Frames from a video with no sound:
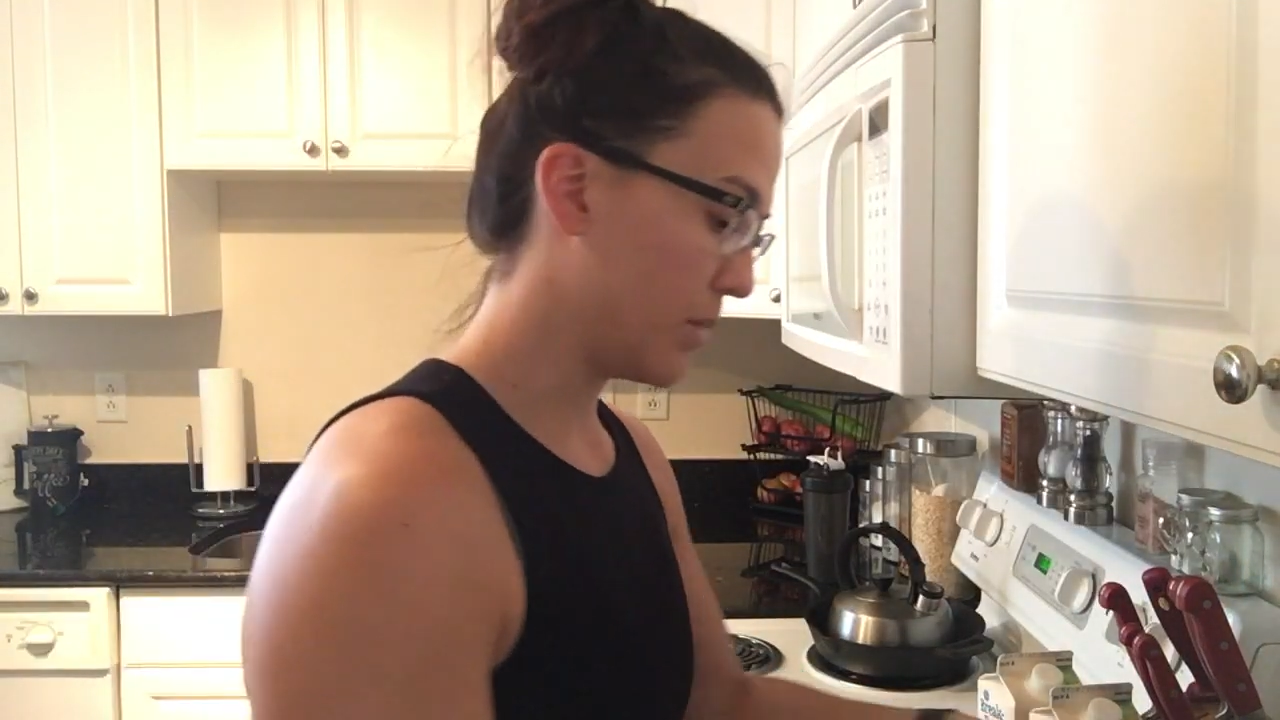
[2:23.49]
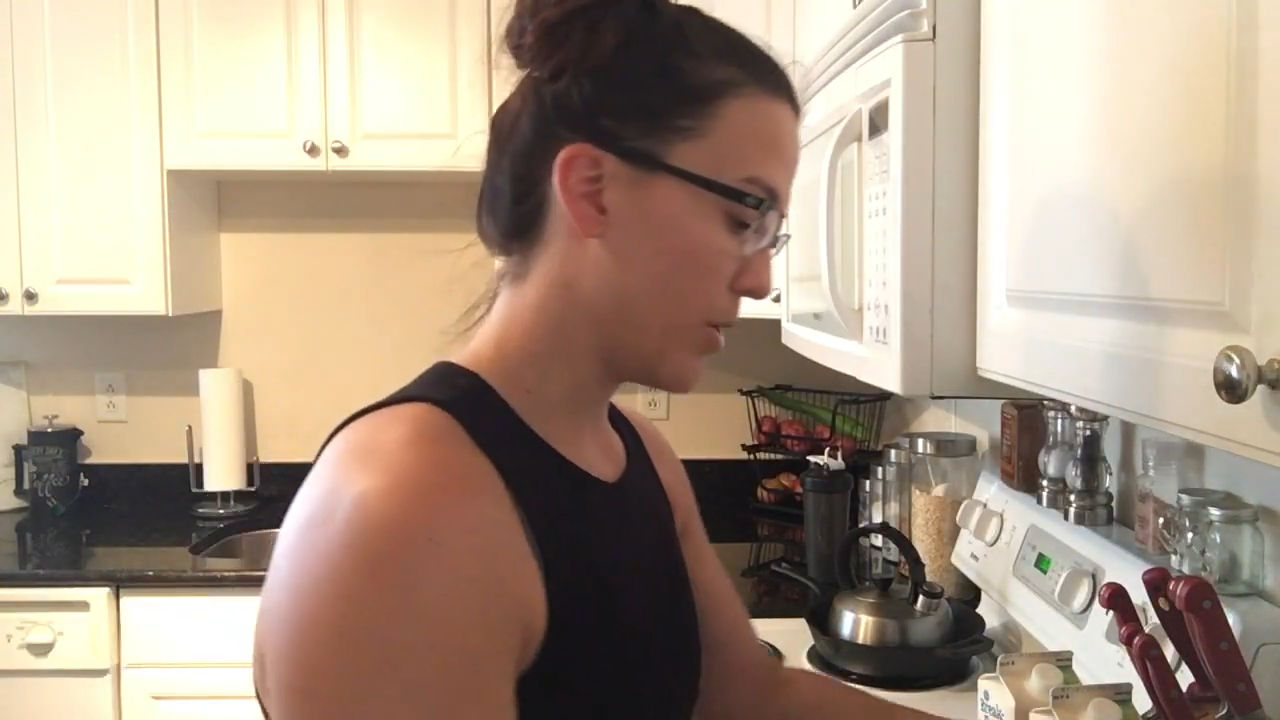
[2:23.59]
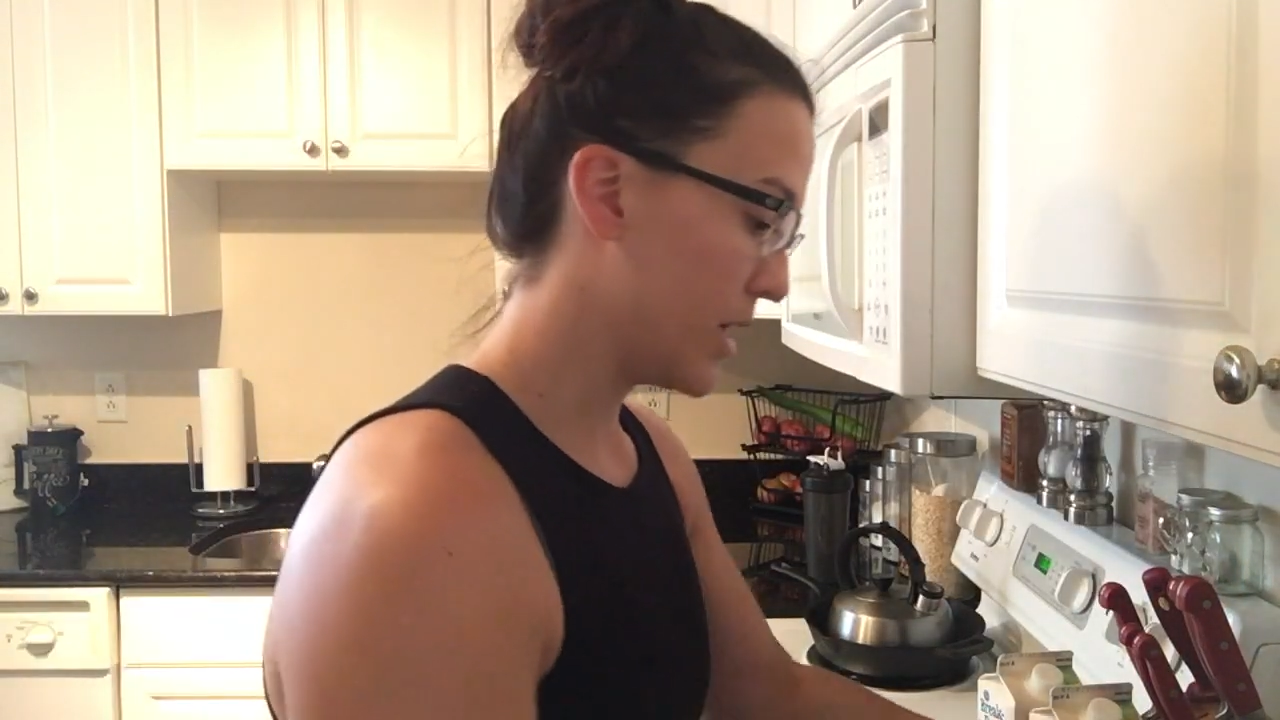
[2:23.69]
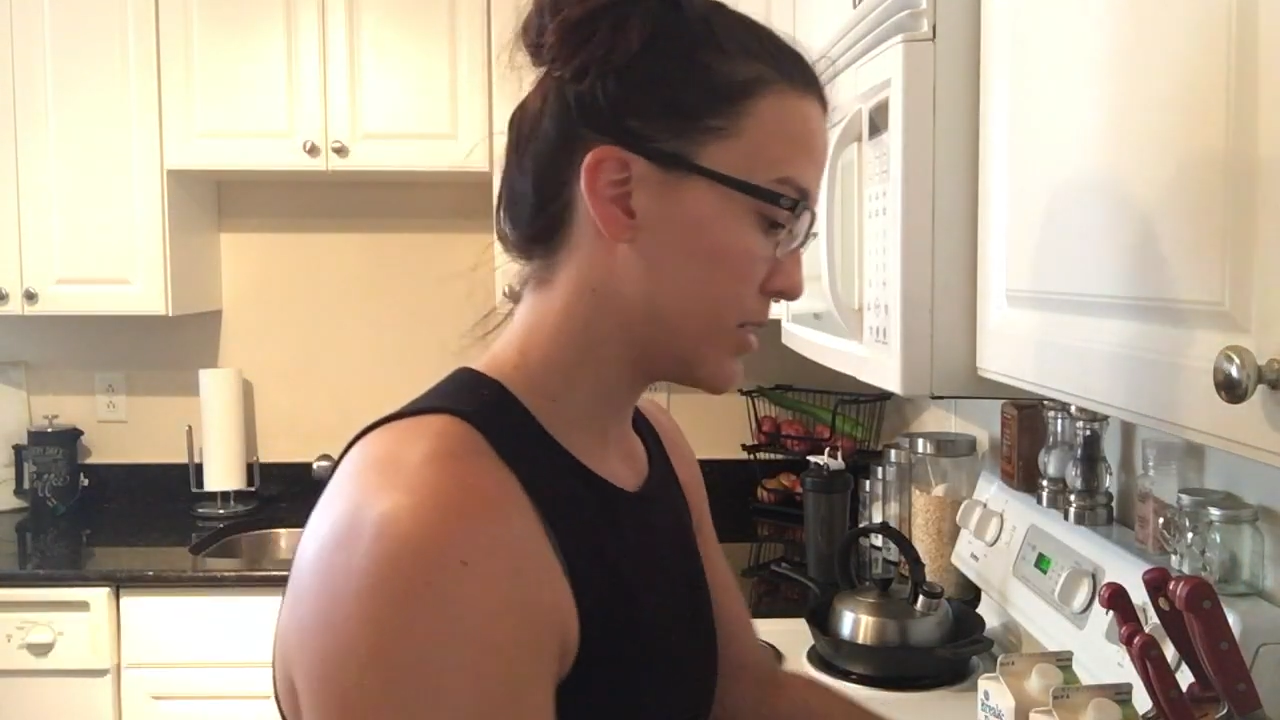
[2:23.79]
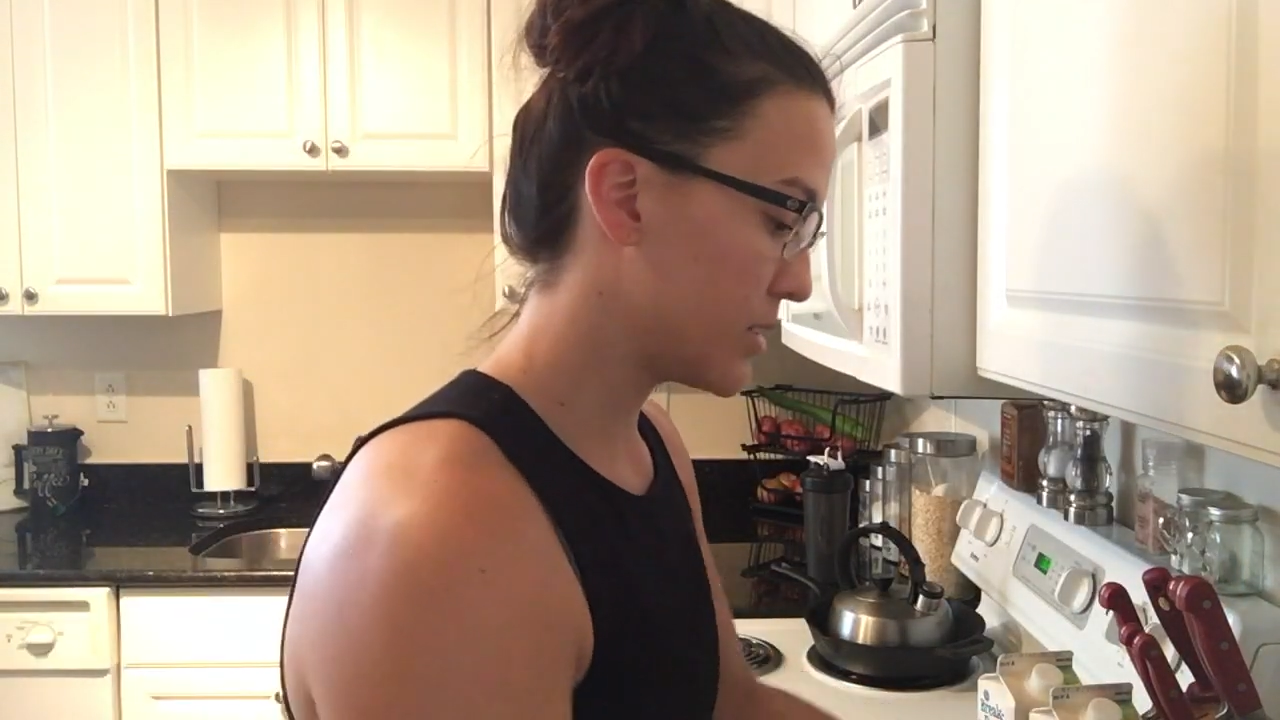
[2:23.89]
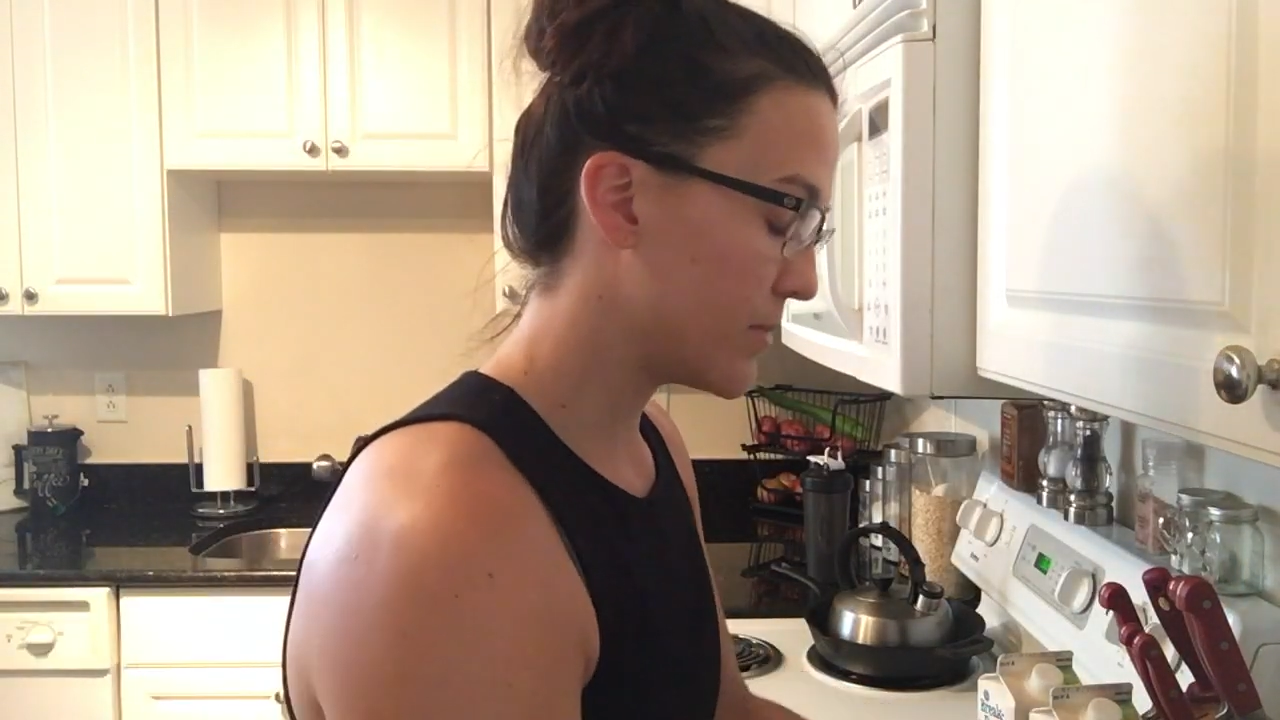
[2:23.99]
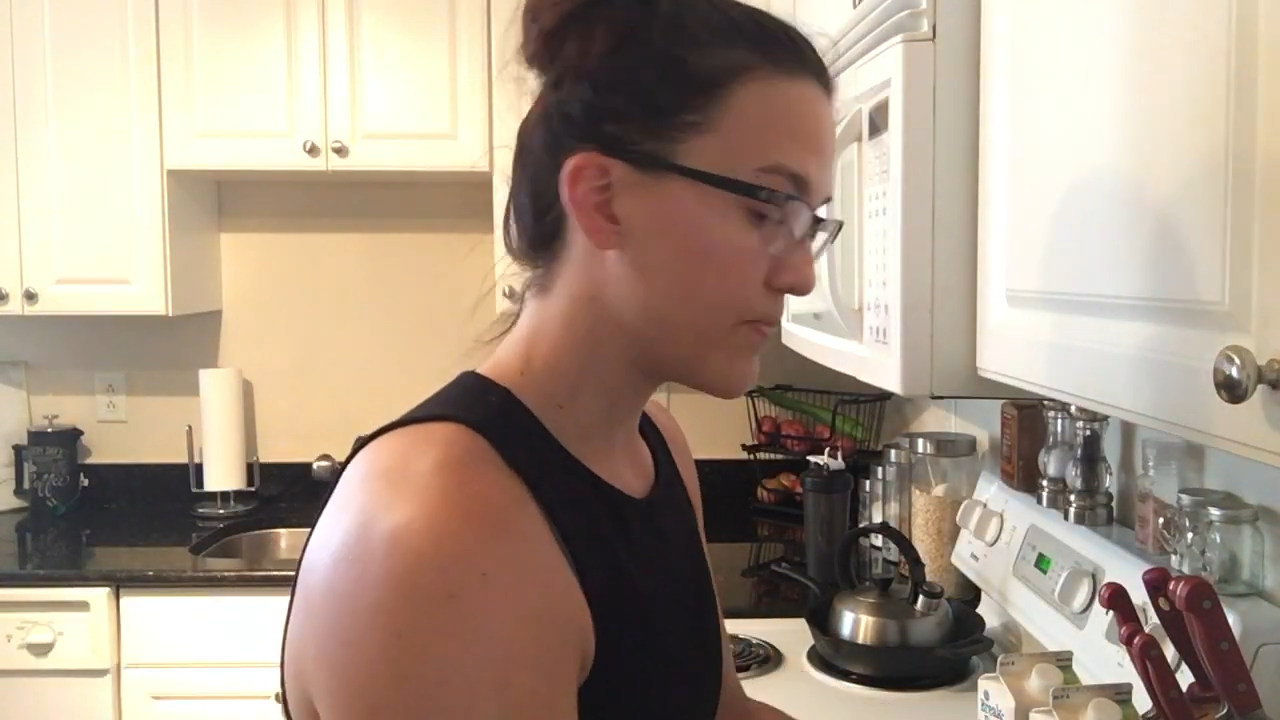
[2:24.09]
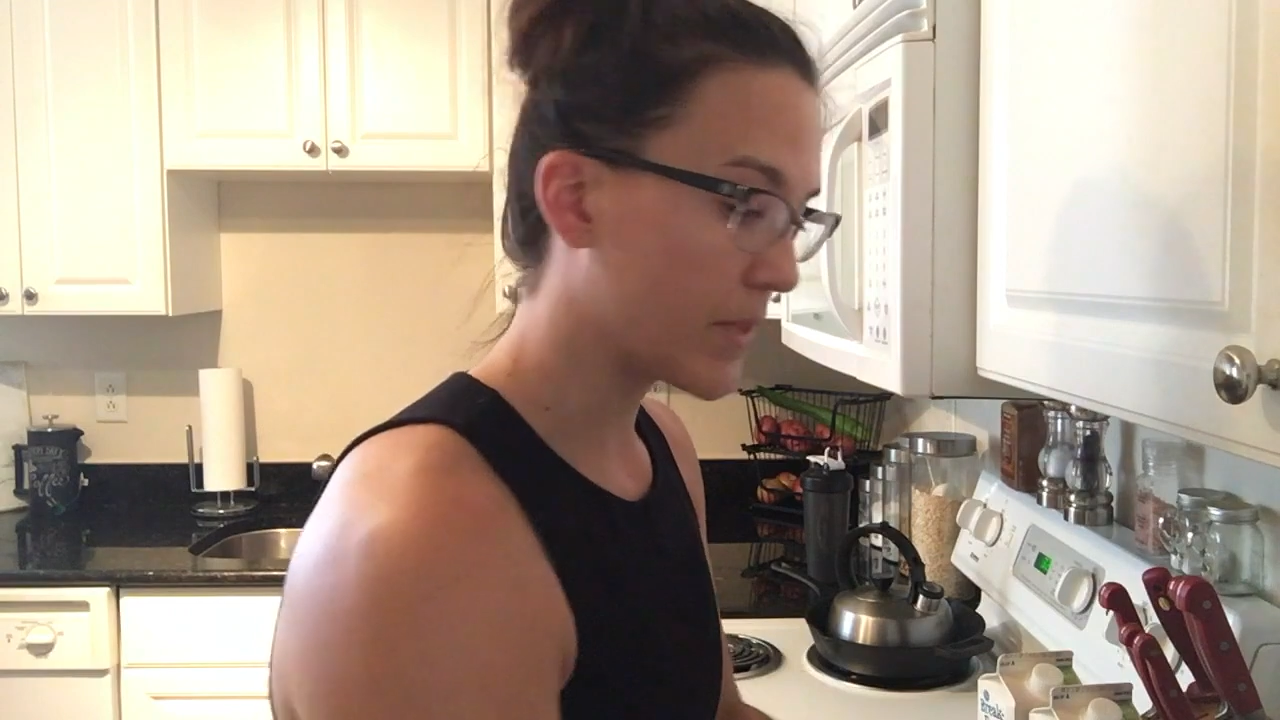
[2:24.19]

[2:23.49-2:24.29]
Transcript: breast.